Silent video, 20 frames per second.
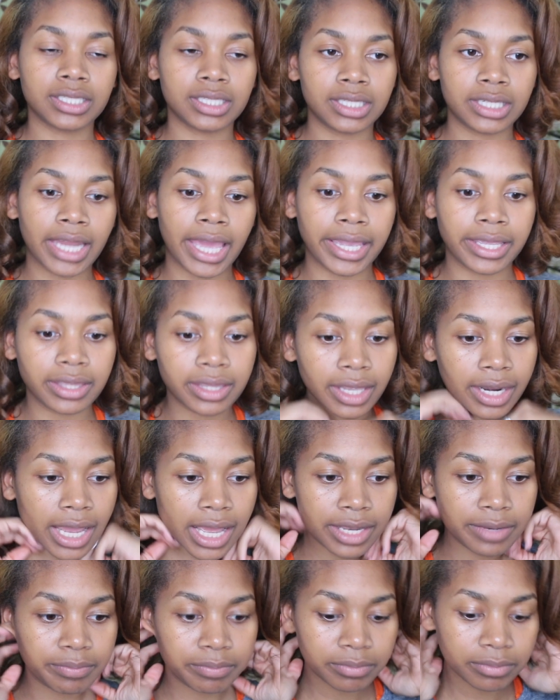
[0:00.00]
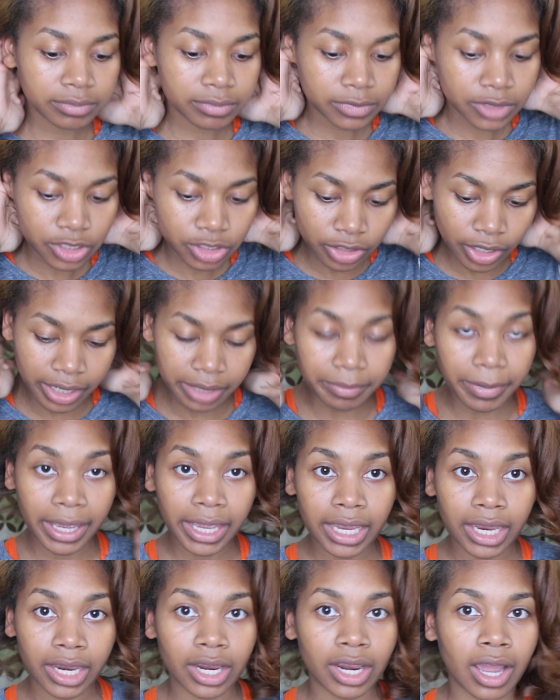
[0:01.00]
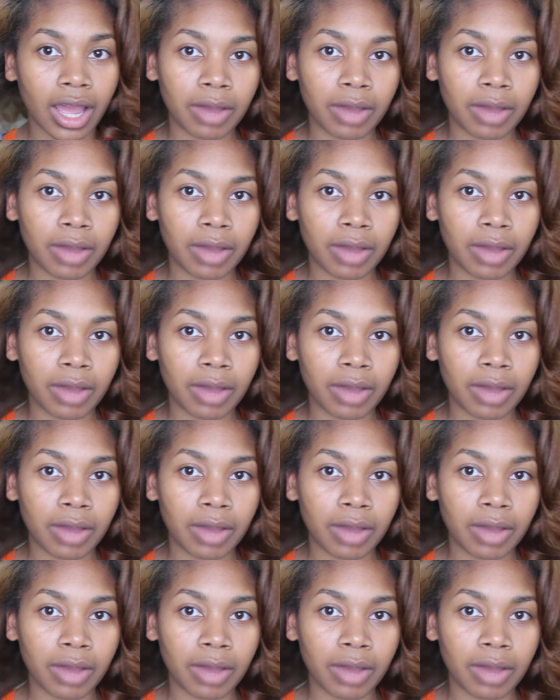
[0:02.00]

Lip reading: night that I straighten my hair.